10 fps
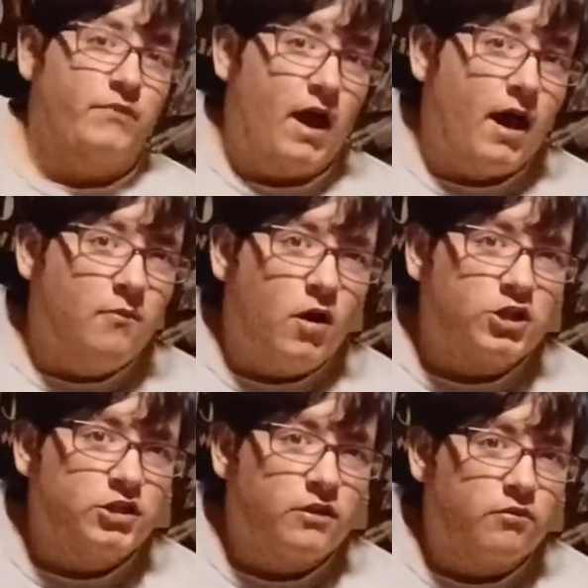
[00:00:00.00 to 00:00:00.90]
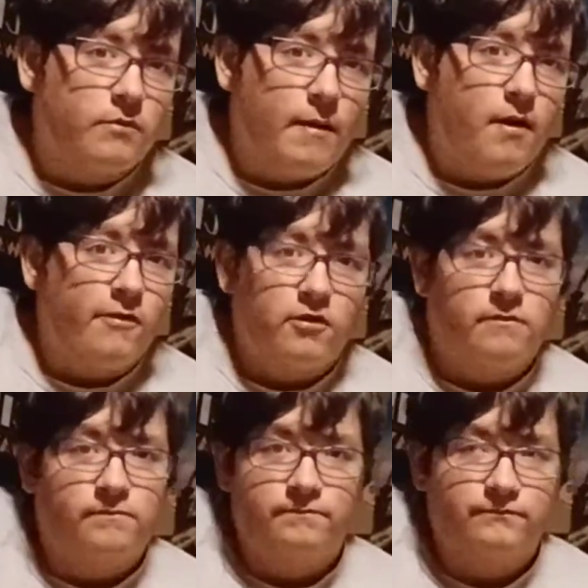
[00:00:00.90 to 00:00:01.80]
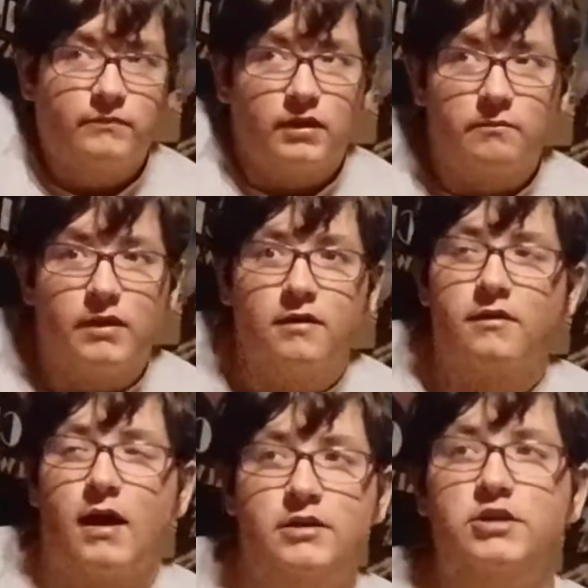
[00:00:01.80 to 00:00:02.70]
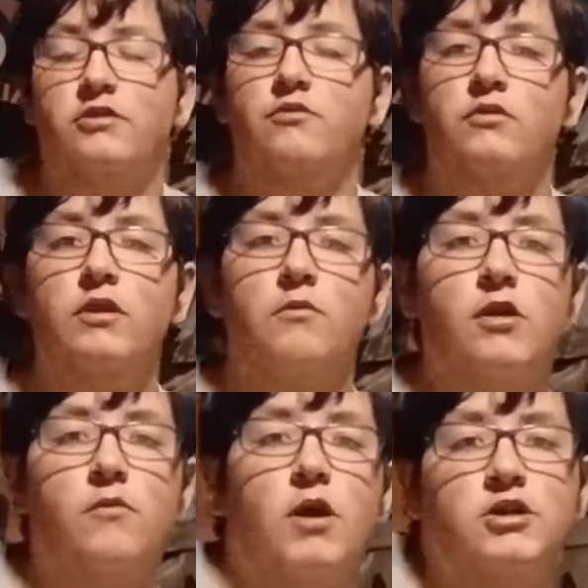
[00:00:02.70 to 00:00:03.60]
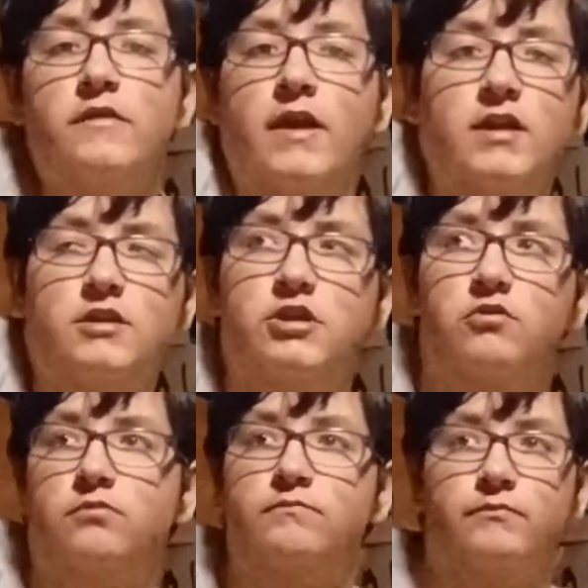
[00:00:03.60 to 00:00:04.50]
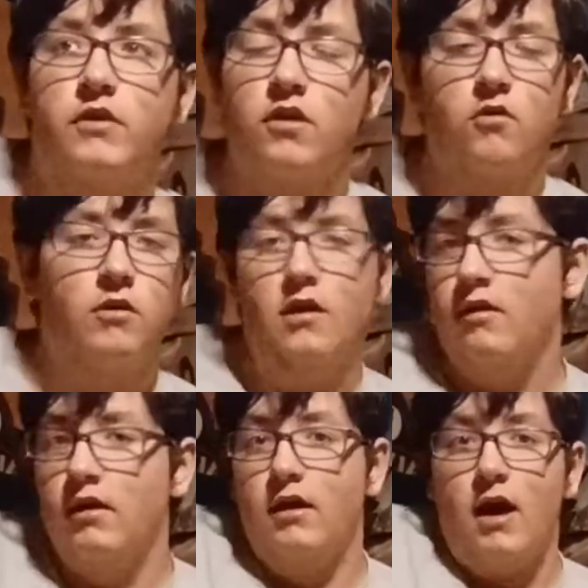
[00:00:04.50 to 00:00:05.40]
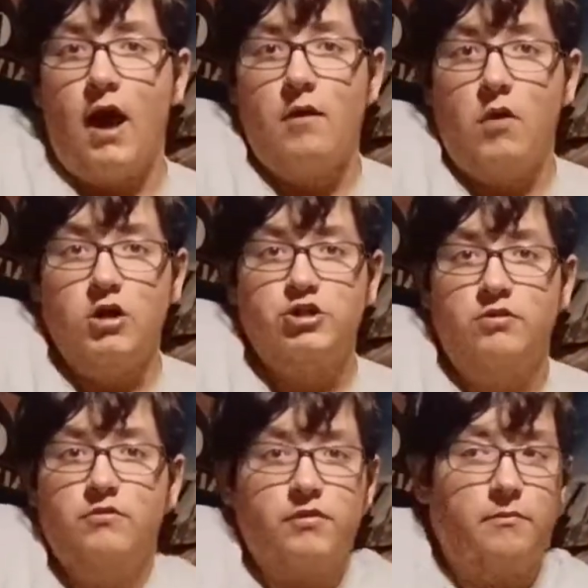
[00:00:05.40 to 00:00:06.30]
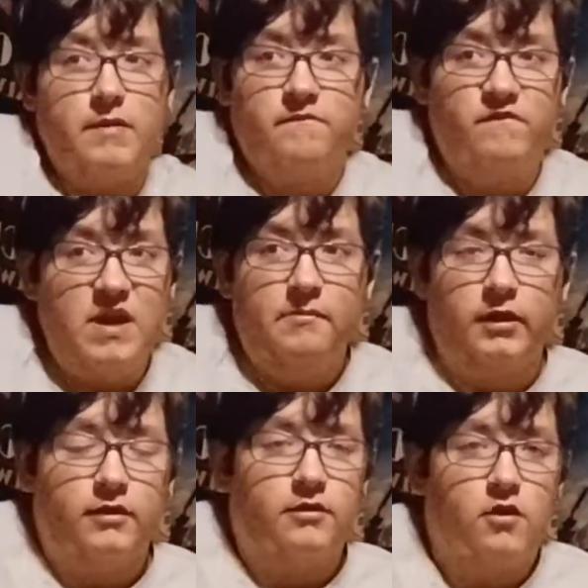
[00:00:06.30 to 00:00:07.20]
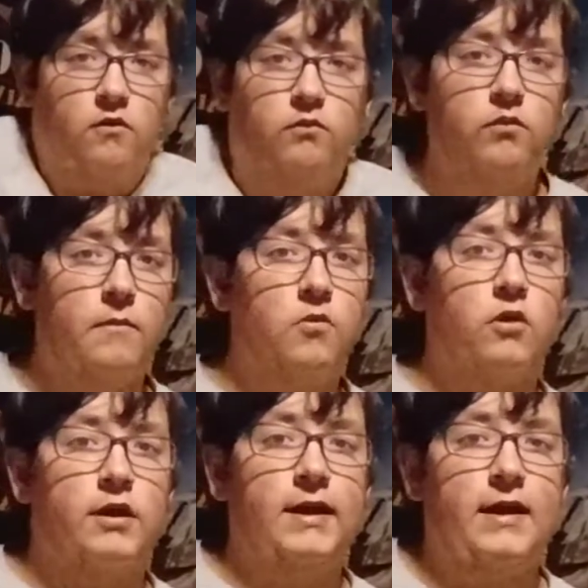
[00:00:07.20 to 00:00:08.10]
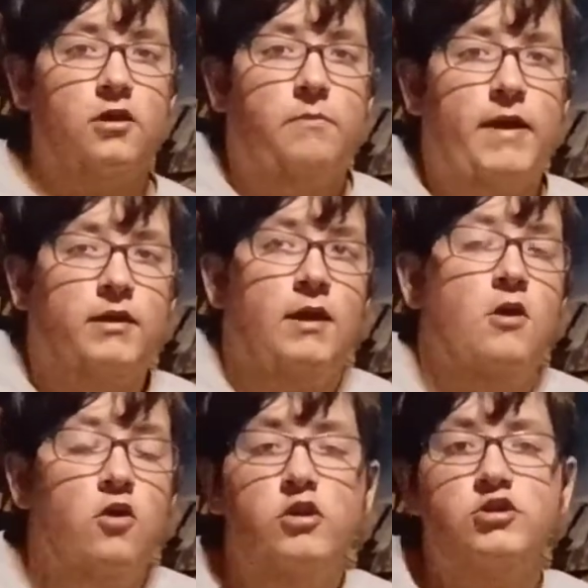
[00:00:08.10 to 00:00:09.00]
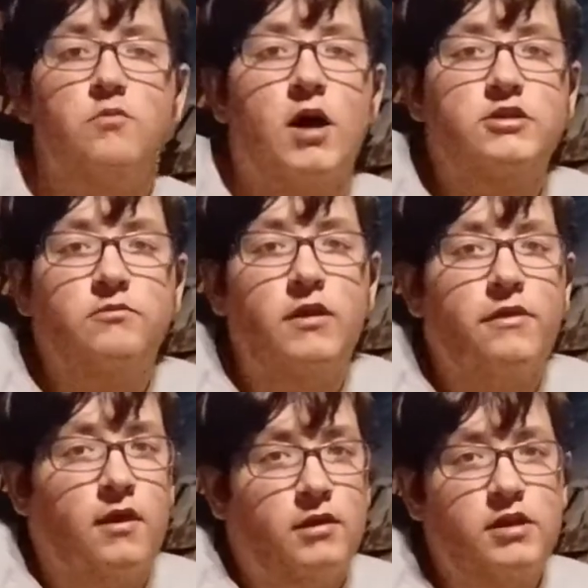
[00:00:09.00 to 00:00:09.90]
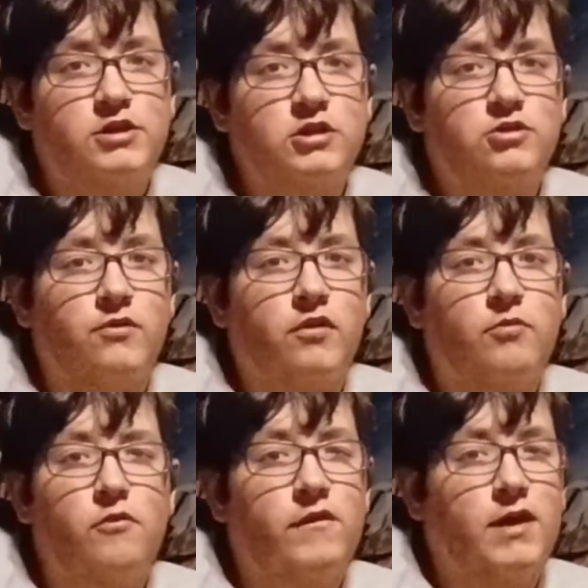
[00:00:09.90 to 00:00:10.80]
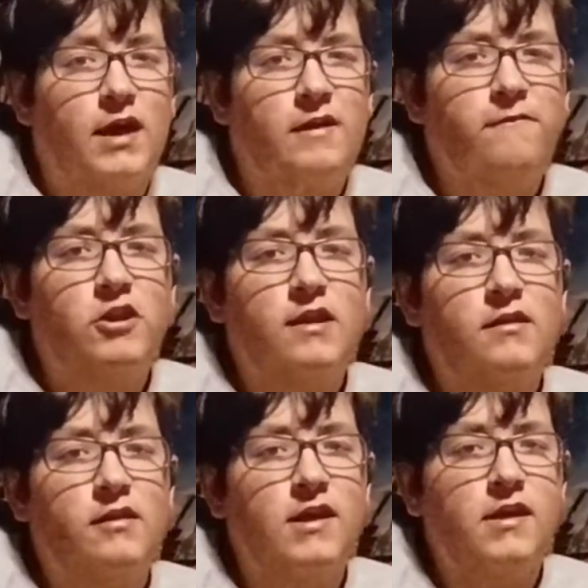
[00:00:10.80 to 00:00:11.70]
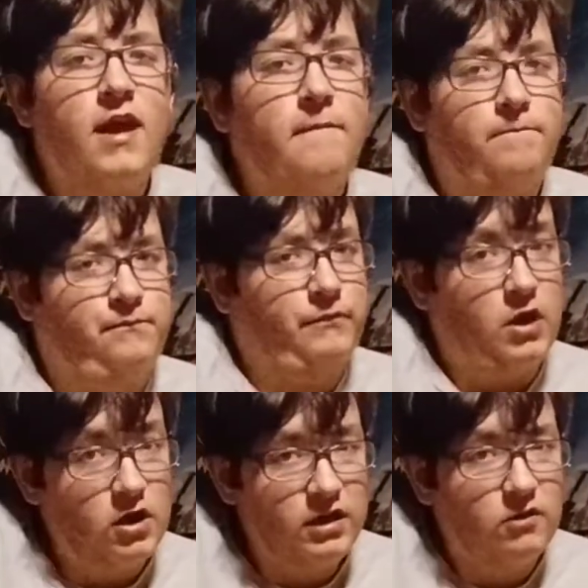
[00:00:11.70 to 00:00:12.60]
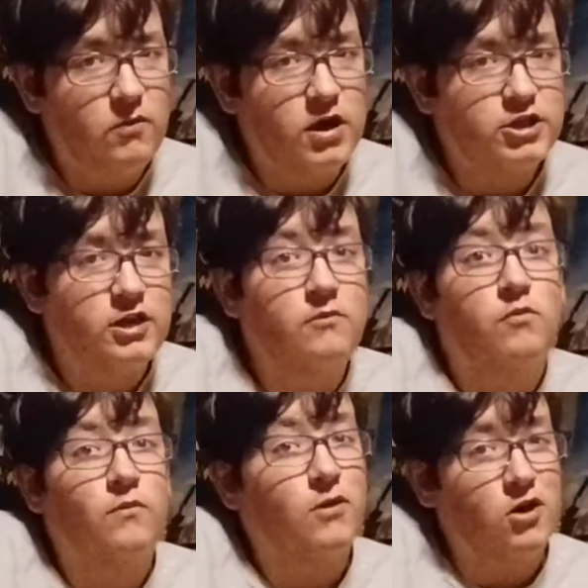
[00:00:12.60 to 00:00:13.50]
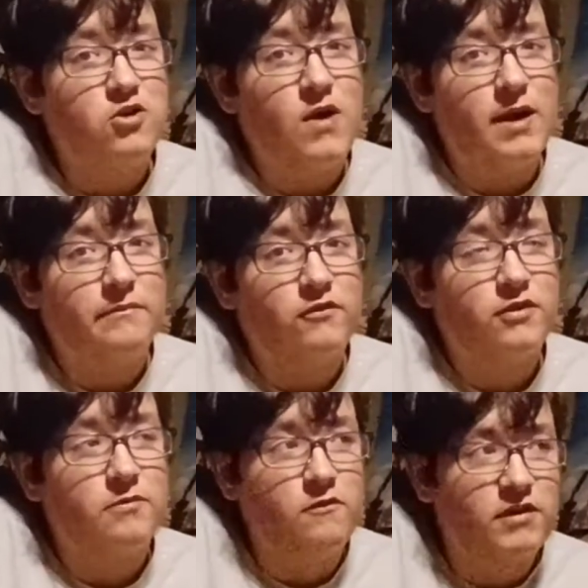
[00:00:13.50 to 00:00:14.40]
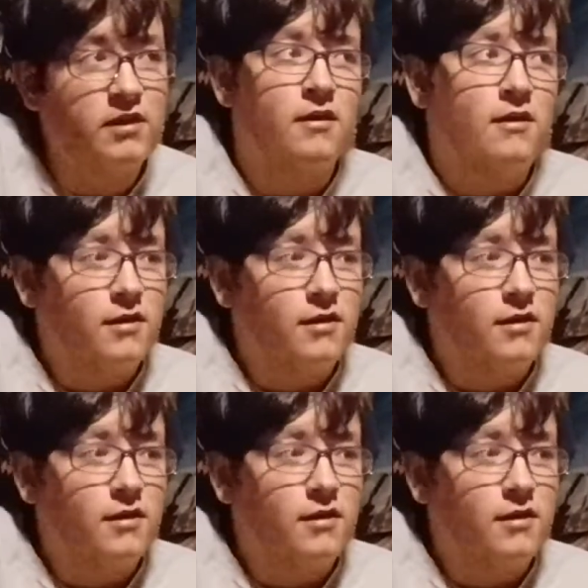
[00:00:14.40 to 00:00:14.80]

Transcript: I watched this with my mother because I genuinely wanted to watch it, and they did too. So, I watched it with my family, so what more can I expect? Who did you watch it with? Did you enjoy this movie? And if you didn't see it yet, are you going to watch it? Are you hyped for this movie?